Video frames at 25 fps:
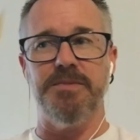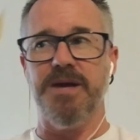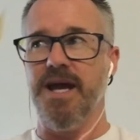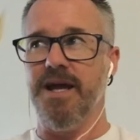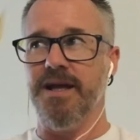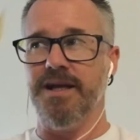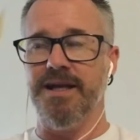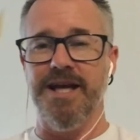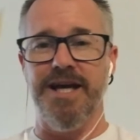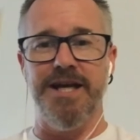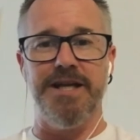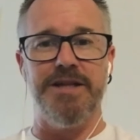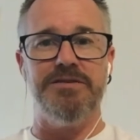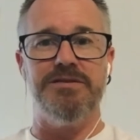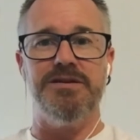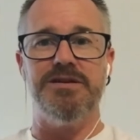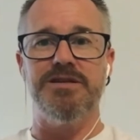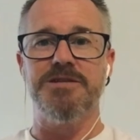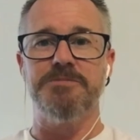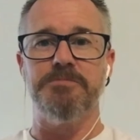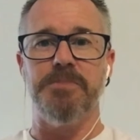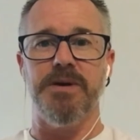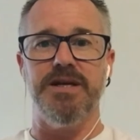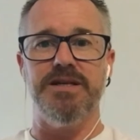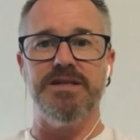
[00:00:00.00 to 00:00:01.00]
hang out in their
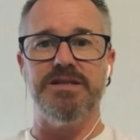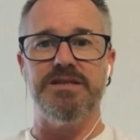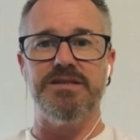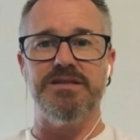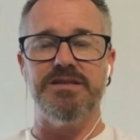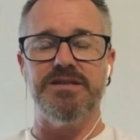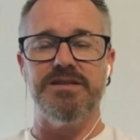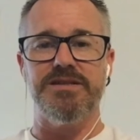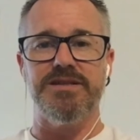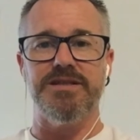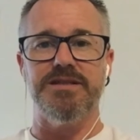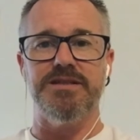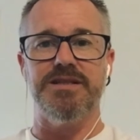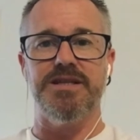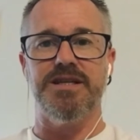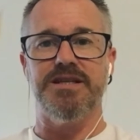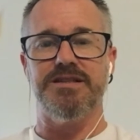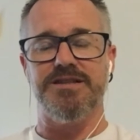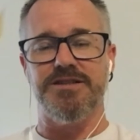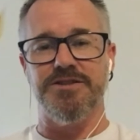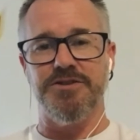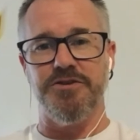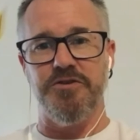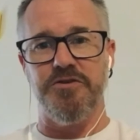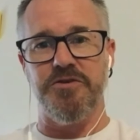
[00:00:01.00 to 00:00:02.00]
spaces and get
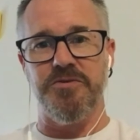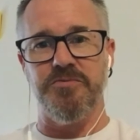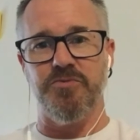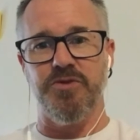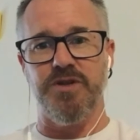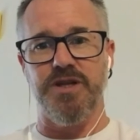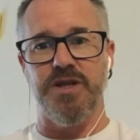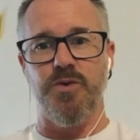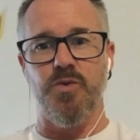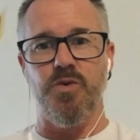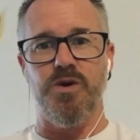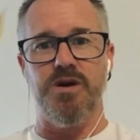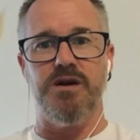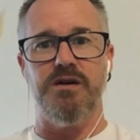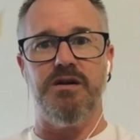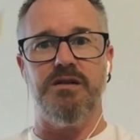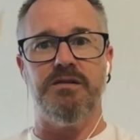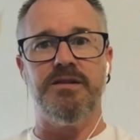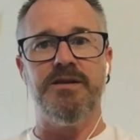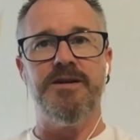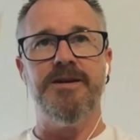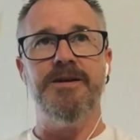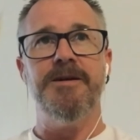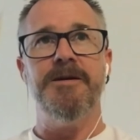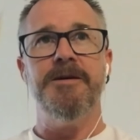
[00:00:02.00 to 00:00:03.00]
to know them really
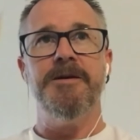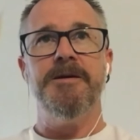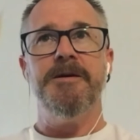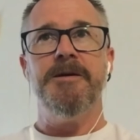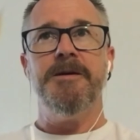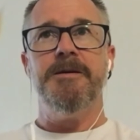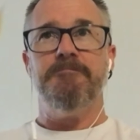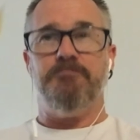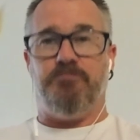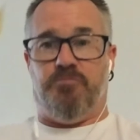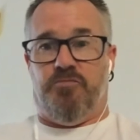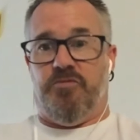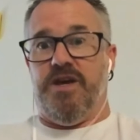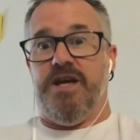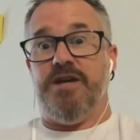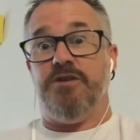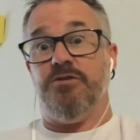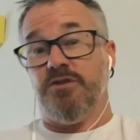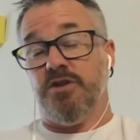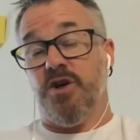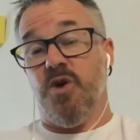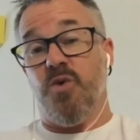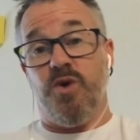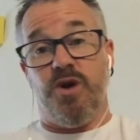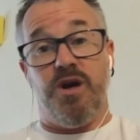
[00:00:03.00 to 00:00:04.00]
well. And they
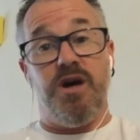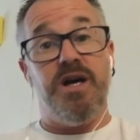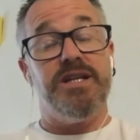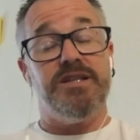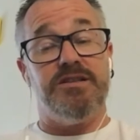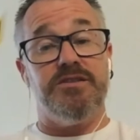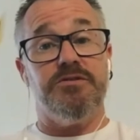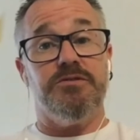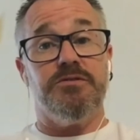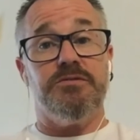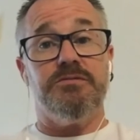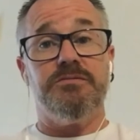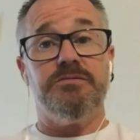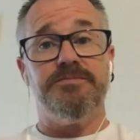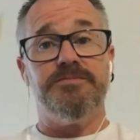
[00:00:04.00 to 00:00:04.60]
all know what I do.